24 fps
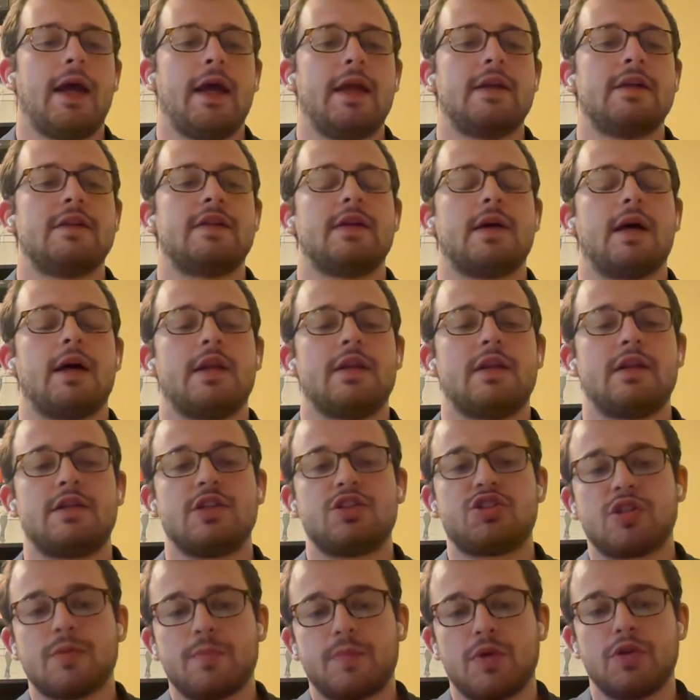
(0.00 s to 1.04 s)
And the
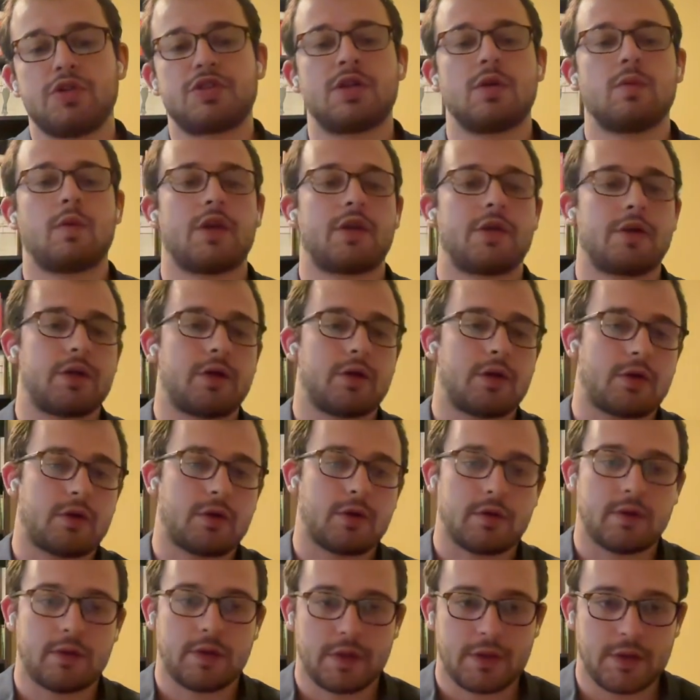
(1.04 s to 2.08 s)
distribution, whether
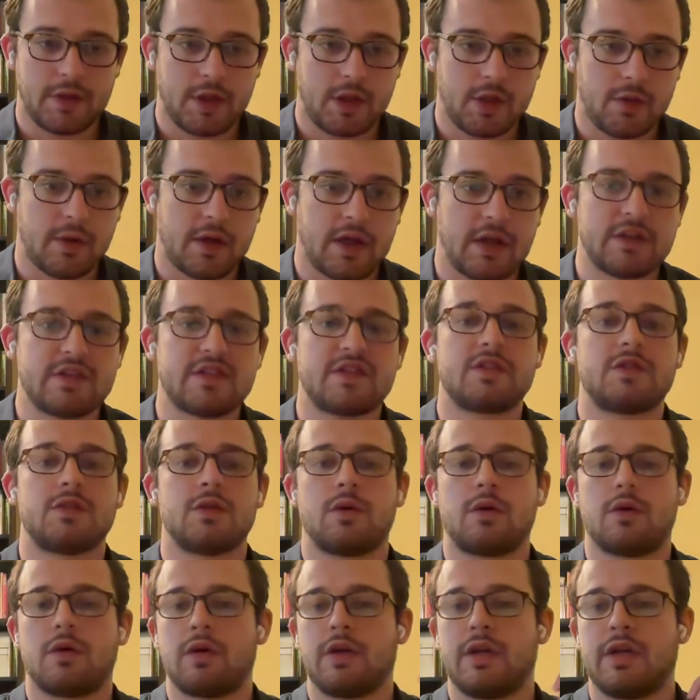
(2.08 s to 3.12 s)
you're in the US
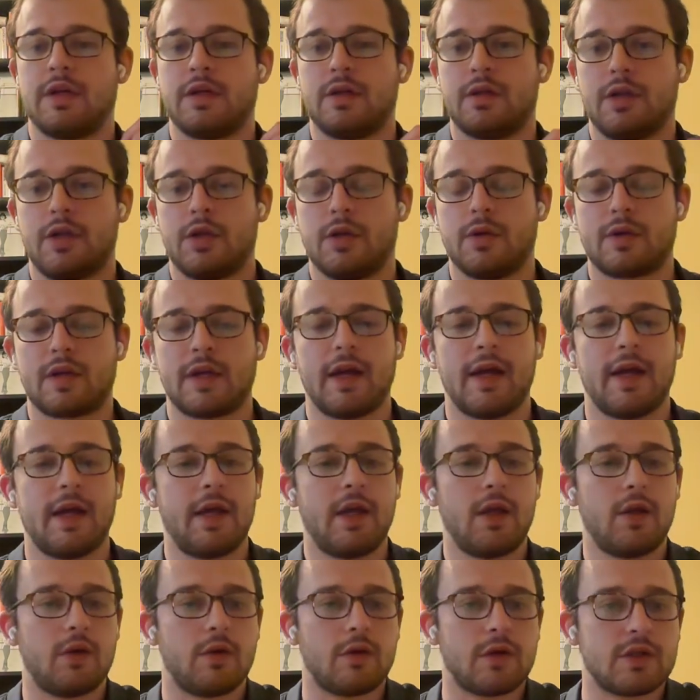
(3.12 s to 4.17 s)
or in the UK
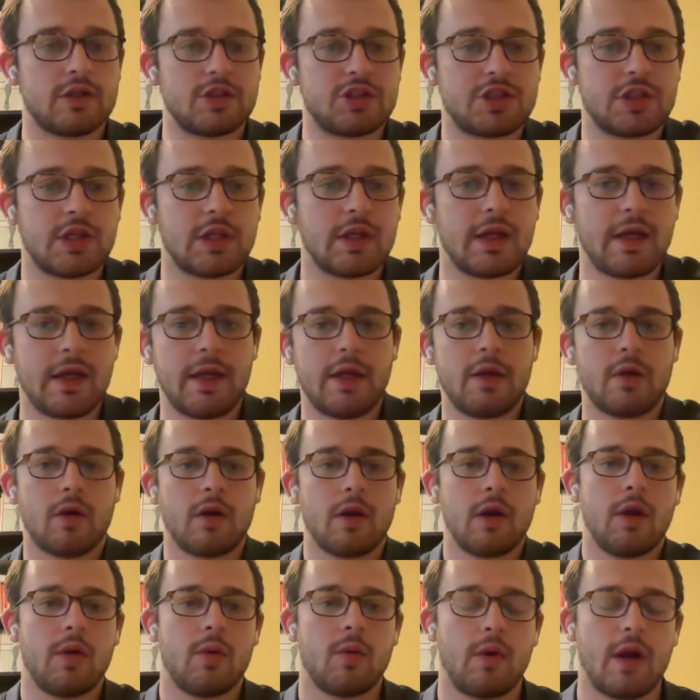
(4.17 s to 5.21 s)
or in Chile
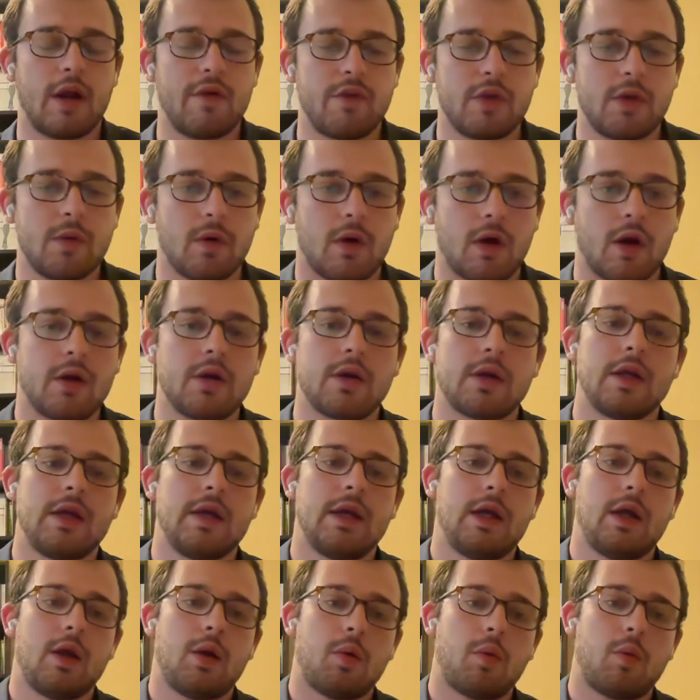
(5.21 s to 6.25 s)
or wherever you are,
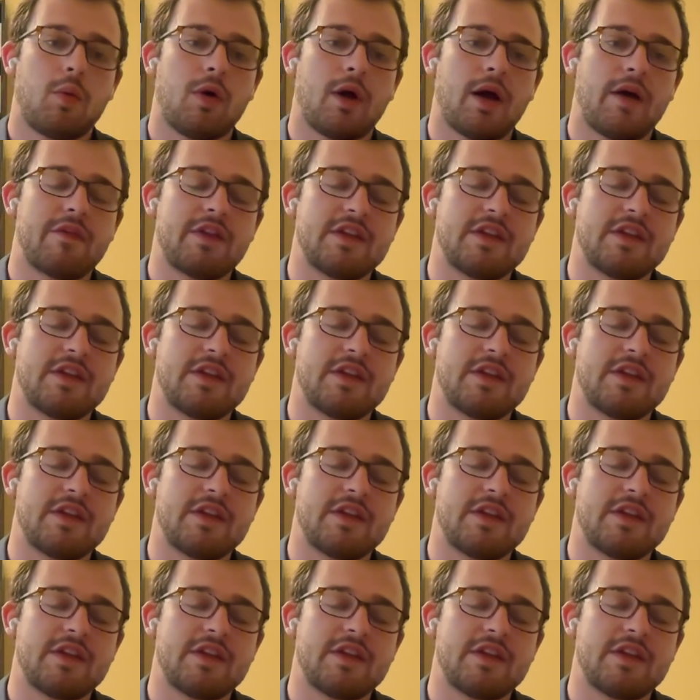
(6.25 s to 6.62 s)
will